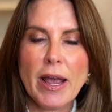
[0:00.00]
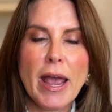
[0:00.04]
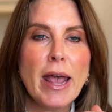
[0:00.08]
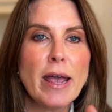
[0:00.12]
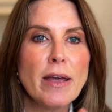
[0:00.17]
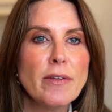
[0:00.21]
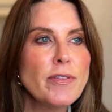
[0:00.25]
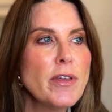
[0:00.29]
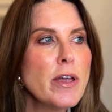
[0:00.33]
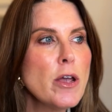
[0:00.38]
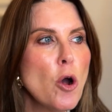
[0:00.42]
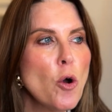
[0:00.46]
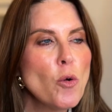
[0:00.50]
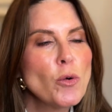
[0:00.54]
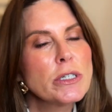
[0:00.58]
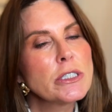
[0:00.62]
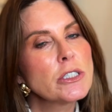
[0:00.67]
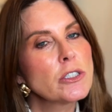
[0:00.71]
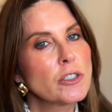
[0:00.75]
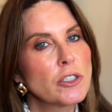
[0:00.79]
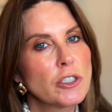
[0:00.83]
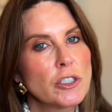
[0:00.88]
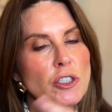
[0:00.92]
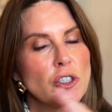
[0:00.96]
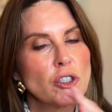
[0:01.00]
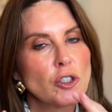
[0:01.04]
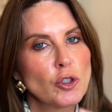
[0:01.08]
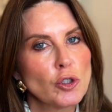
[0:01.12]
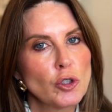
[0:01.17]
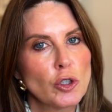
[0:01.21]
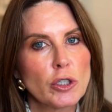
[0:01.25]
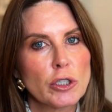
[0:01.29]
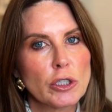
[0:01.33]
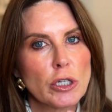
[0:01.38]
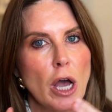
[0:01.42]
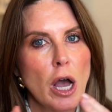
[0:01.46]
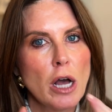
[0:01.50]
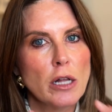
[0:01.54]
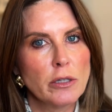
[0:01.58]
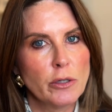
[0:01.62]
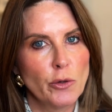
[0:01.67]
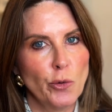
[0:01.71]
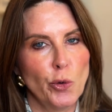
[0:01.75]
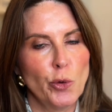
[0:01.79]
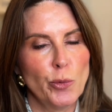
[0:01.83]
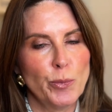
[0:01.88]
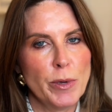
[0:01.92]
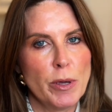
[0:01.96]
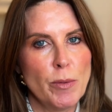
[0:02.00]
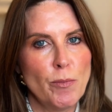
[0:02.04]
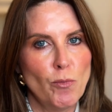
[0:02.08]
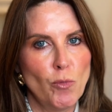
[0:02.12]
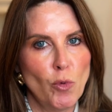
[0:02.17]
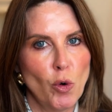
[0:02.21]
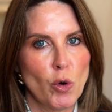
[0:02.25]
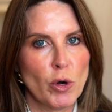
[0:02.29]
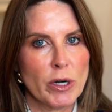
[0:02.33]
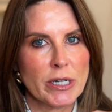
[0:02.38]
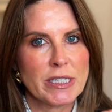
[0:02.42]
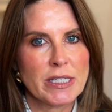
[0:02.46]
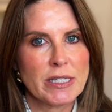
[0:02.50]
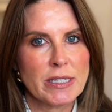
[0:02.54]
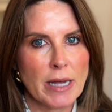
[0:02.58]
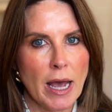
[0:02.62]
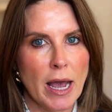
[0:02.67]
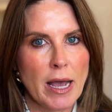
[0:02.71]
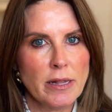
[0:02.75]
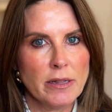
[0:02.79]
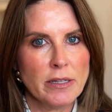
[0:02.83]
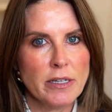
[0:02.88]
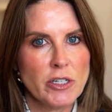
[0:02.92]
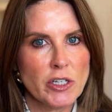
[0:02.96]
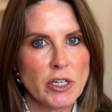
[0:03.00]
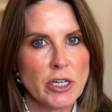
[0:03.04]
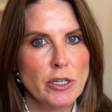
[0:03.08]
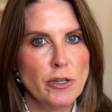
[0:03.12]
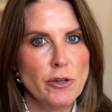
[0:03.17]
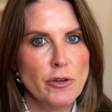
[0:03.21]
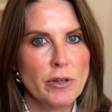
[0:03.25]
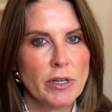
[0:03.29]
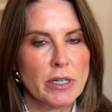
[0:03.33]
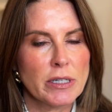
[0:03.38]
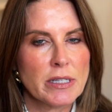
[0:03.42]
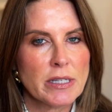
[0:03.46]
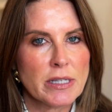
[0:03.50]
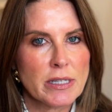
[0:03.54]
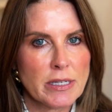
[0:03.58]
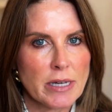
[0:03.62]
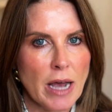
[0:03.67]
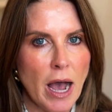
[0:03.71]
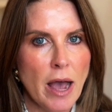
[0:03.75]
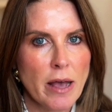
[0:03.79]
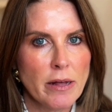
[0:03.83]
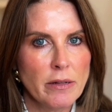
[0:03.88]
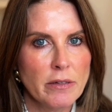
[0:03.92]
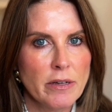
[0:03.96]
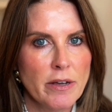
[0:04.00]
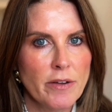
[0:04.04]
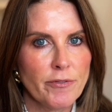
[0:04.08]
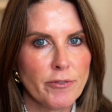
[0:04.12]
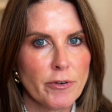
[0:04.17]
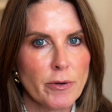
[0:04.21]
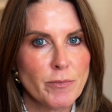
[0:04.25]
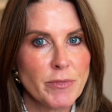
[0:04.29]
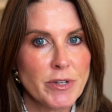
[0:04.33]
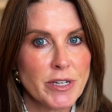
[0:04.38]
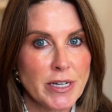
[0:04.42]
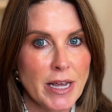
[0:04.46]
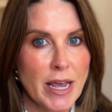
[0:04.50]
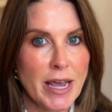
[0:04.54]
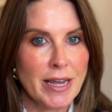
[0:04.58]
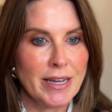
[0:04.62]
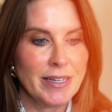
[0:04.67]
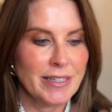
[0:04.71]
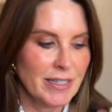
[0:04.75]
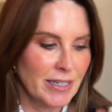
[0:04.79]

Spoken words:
And they always just look a little bit more stylish, and you can style it from day